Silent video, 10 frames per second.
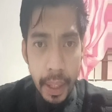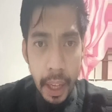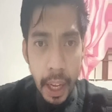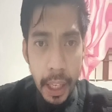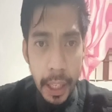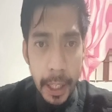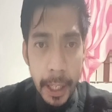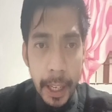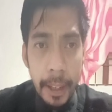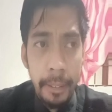
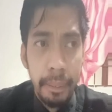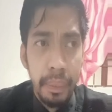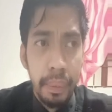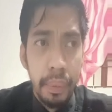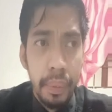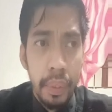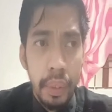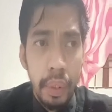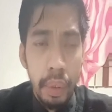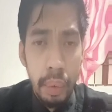I
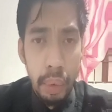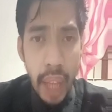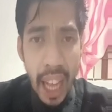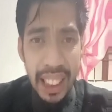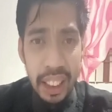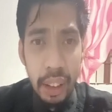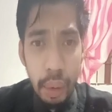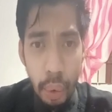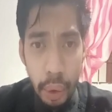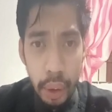would ask the
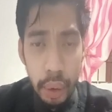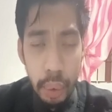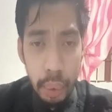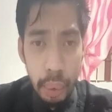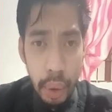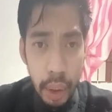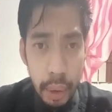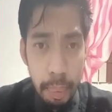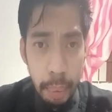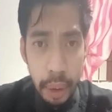Lord to
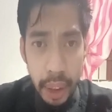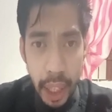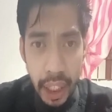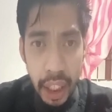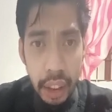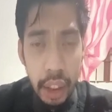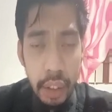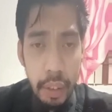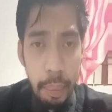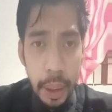uh, protect and
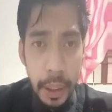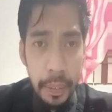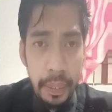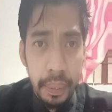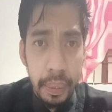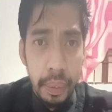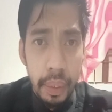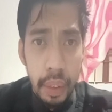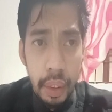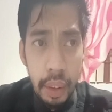deliver me.
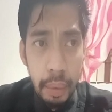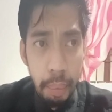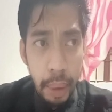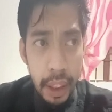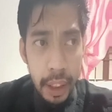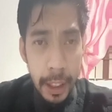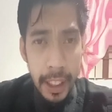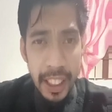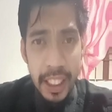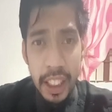But uh,
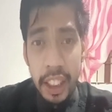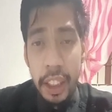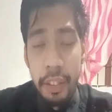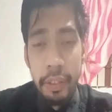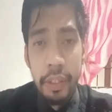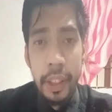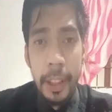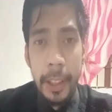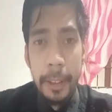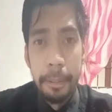it's as if
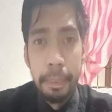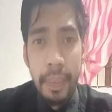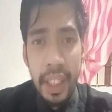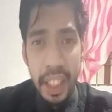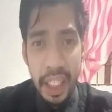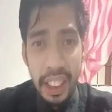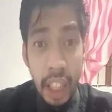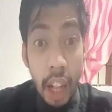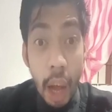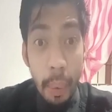uh, He is
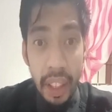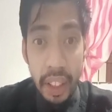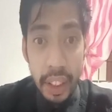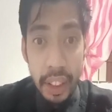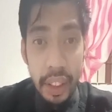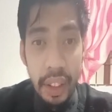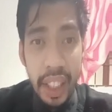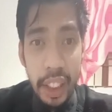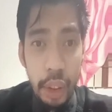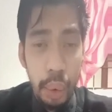allowing these
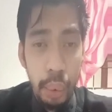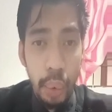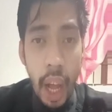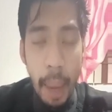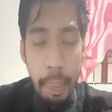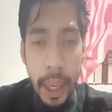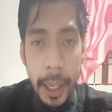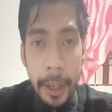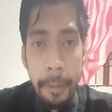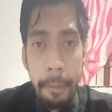things to happen.